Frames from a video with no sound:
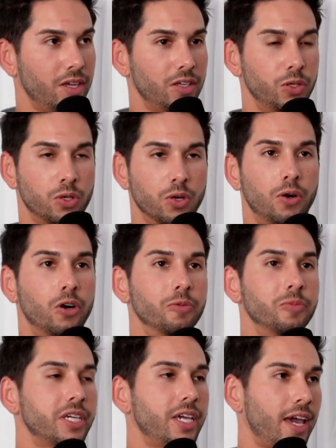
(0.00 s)
You go home to
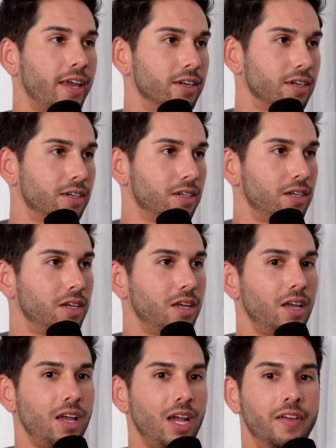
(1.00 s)
Canada,
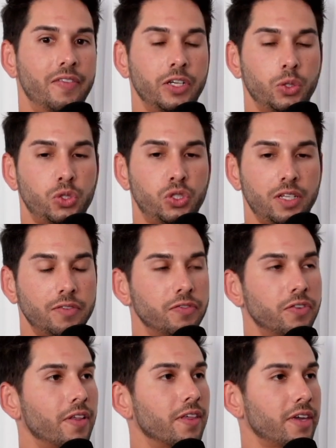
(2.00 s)
and then you sit in
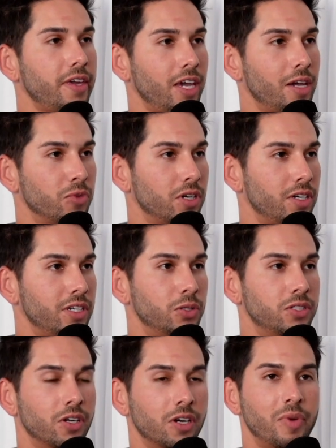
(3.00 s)
front of the camera and you
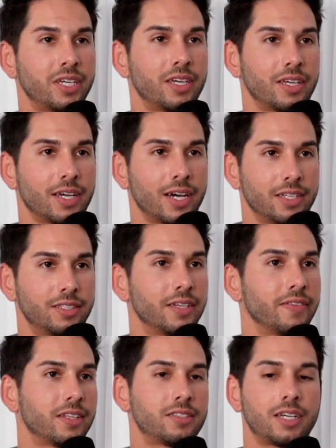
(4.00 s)
start making content.
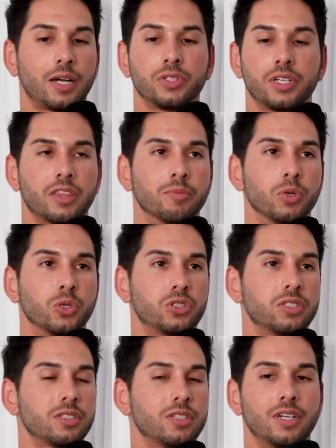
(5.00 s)
That sounds like the
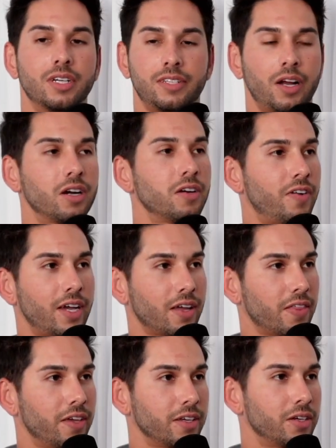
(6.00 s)
most terrifying
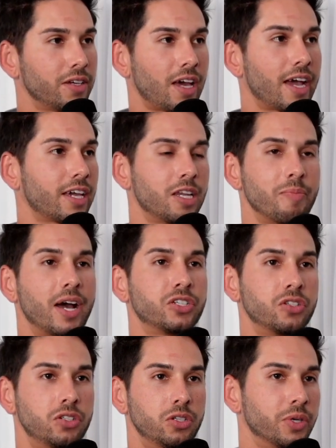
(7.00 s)
thing I can imagine
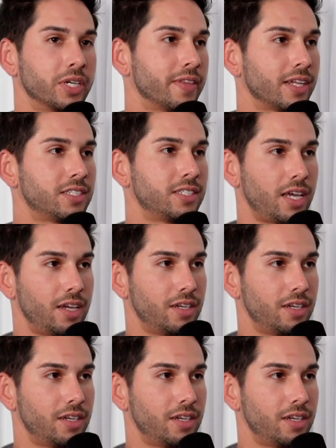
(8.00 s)
doing in that state.